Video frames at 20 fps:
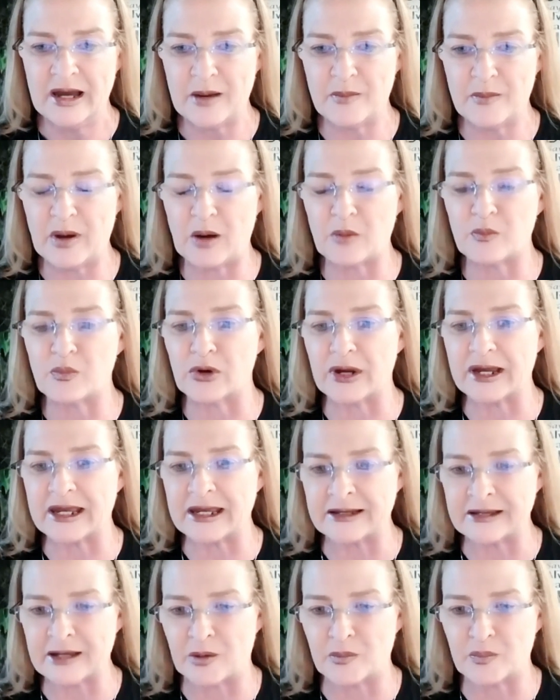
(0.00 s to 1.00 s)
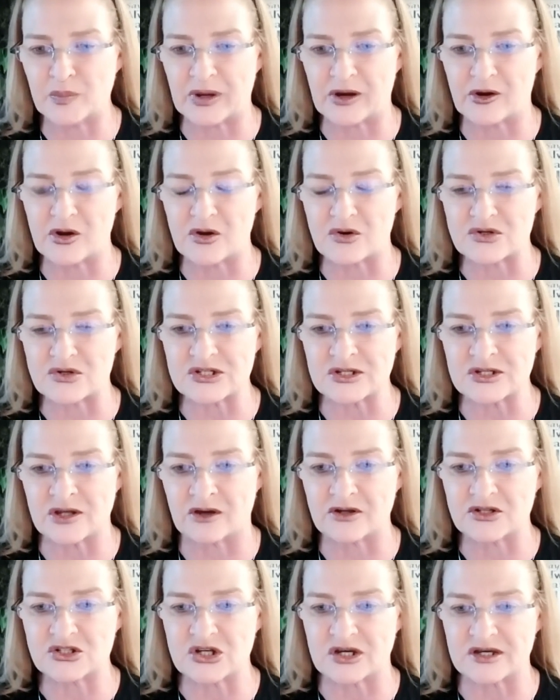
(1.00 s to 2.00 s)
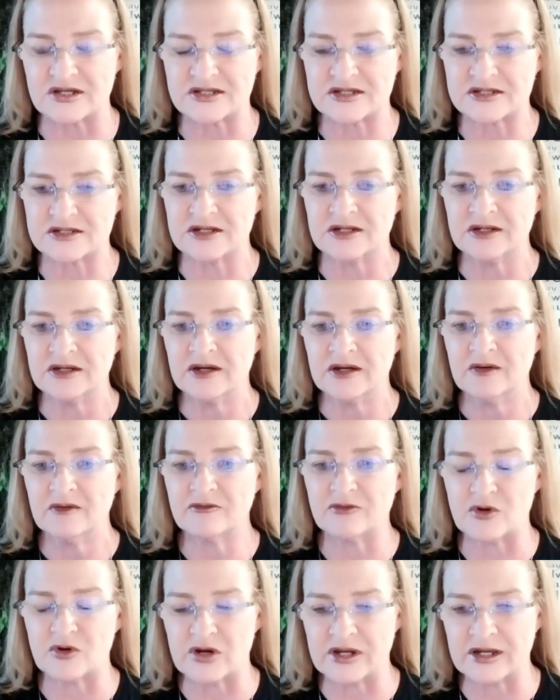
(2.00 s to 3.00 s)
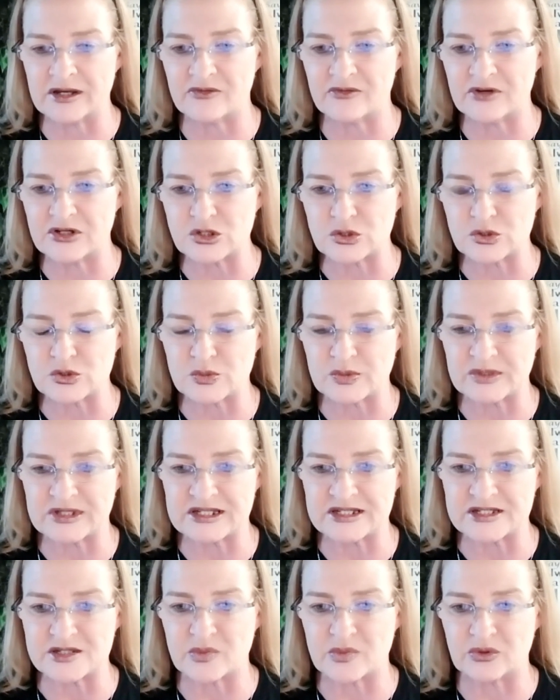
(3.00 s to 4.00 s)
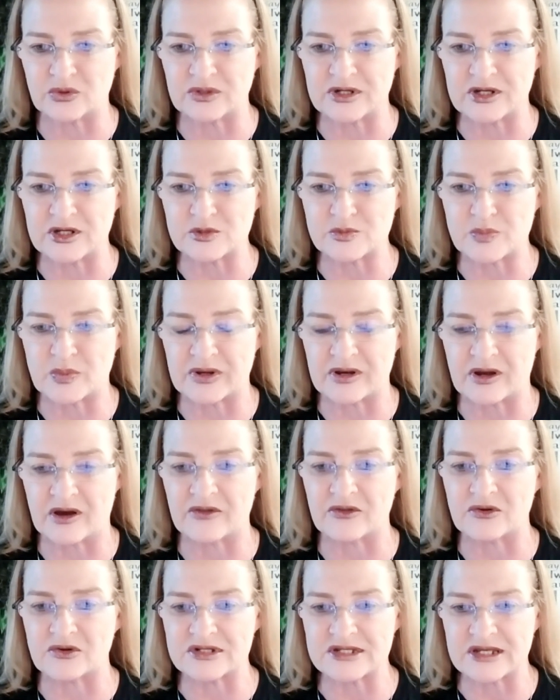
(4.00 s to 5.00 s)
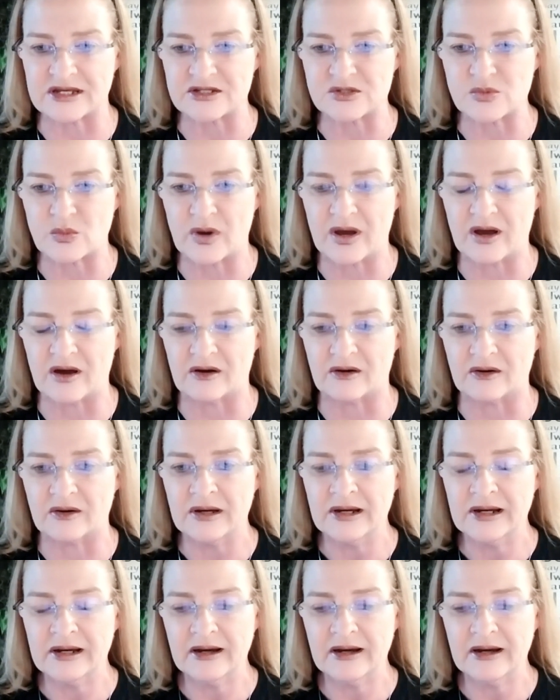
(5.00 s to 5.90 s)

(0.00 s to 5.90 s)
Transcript: about breaking down barriers, not just for individuals with disabilities, but others as well.